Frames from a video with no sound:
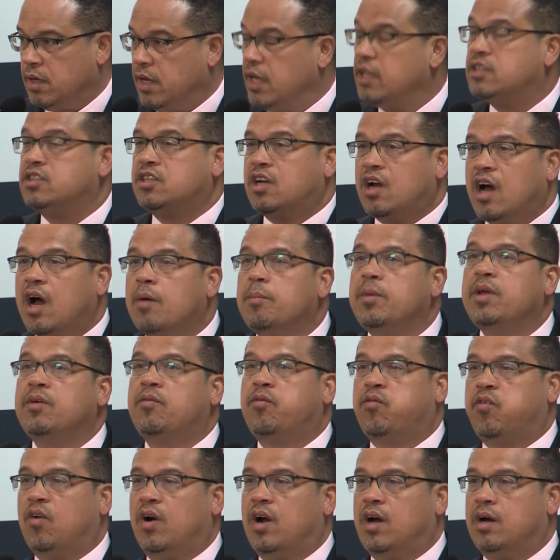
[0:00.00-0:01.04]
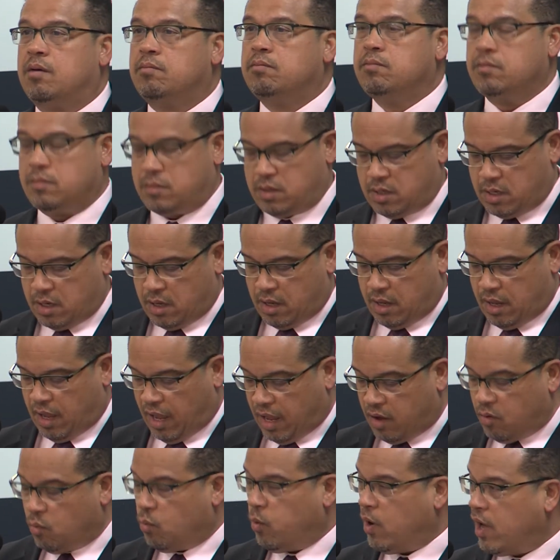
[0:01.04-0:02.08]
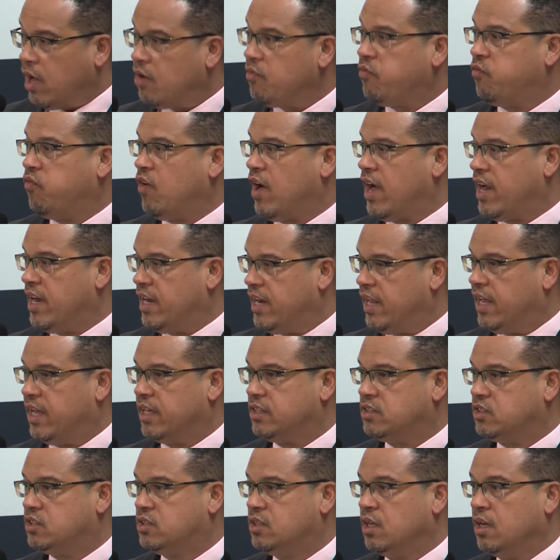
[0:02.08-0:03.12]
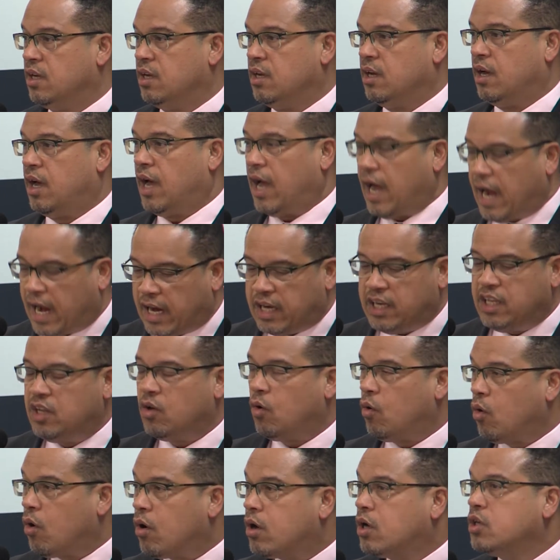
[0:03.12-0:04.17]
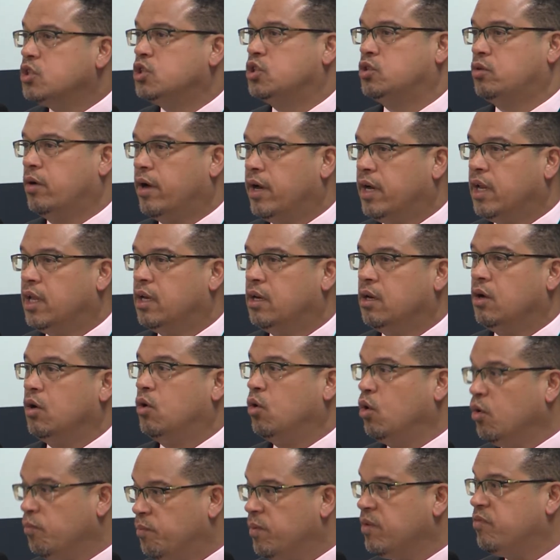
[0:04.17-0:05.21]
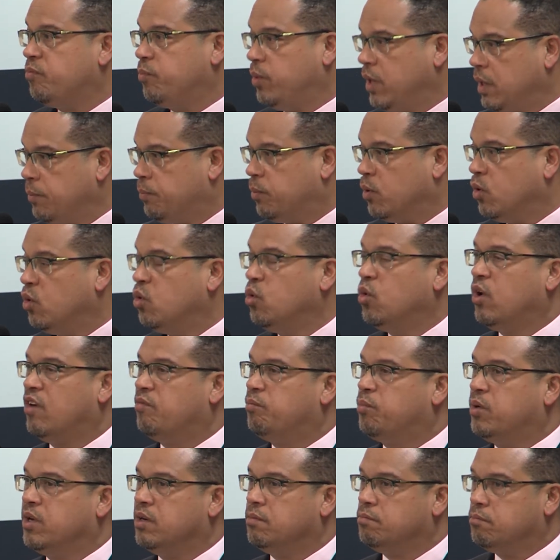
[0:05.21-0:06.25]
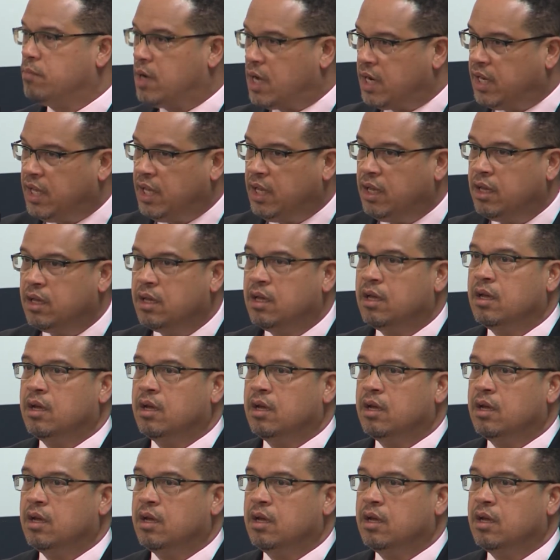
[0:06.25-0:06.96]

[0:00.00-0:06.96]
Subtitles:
It's coming from a well-financed, highly orchestrated group of people who have put money,